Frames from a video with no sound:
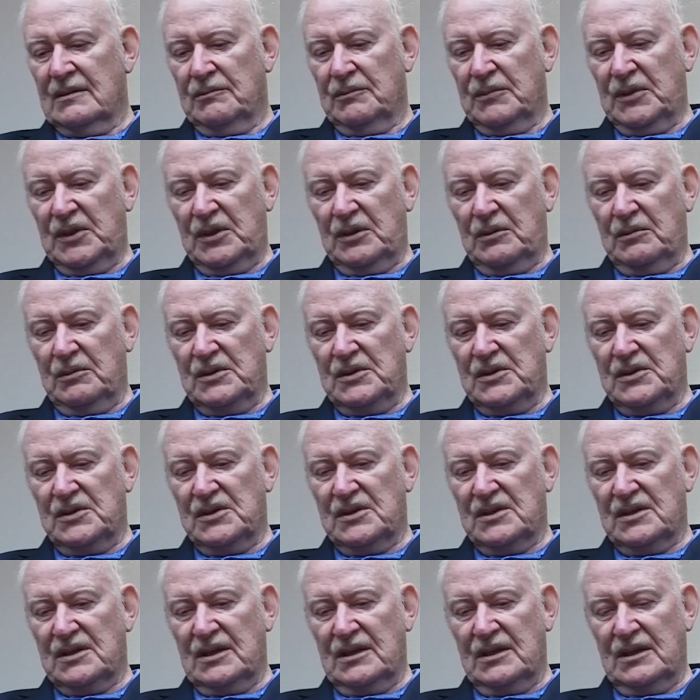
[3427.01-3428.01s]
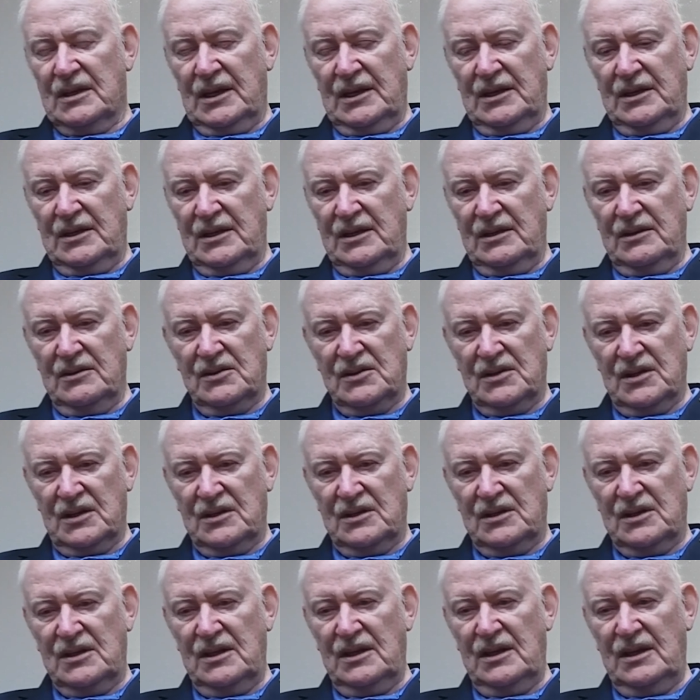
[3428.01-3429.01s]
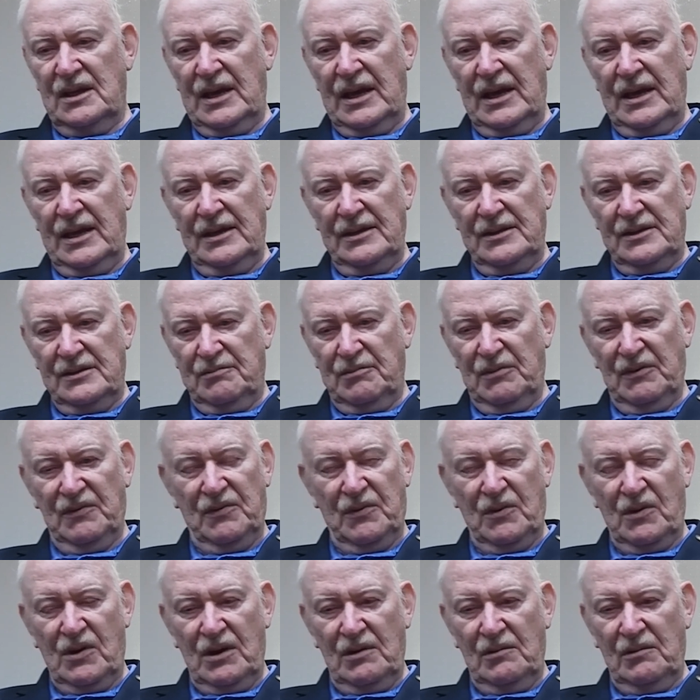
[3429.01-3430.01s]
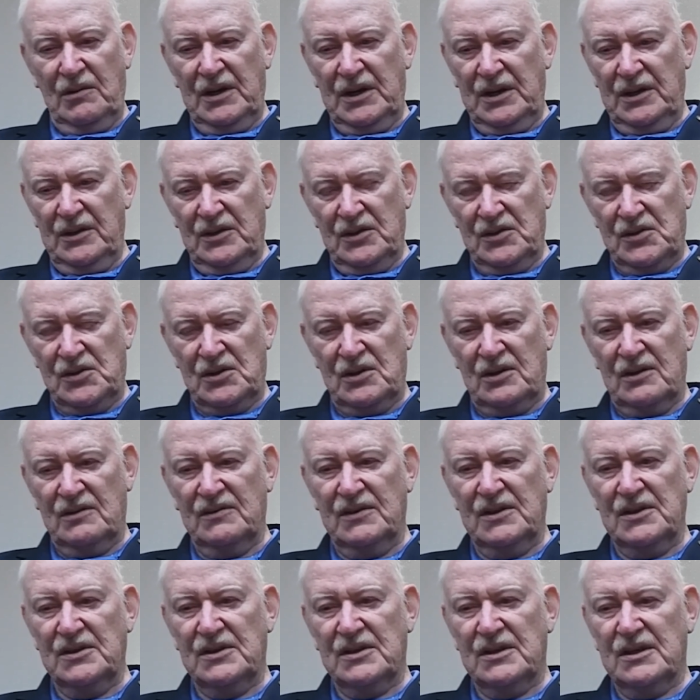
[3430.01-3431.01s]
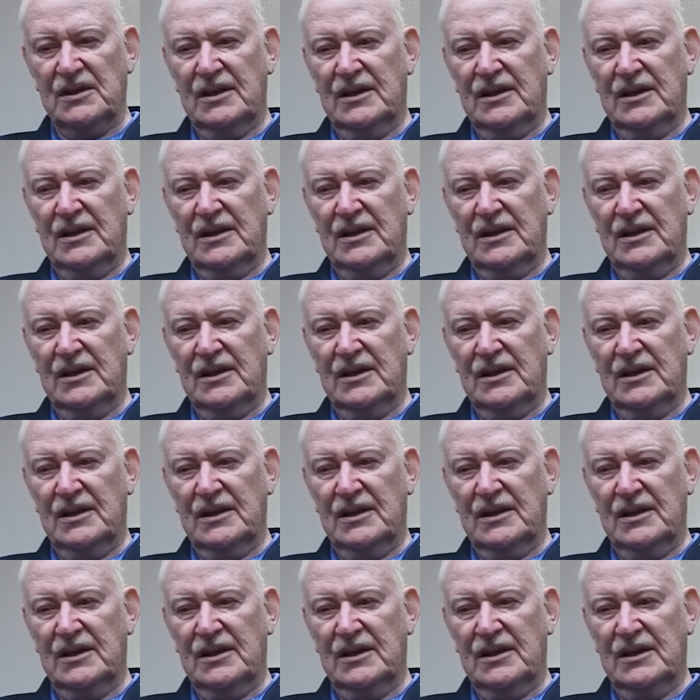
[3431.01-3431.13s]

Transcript: But there was, in 1968, before I went in the service,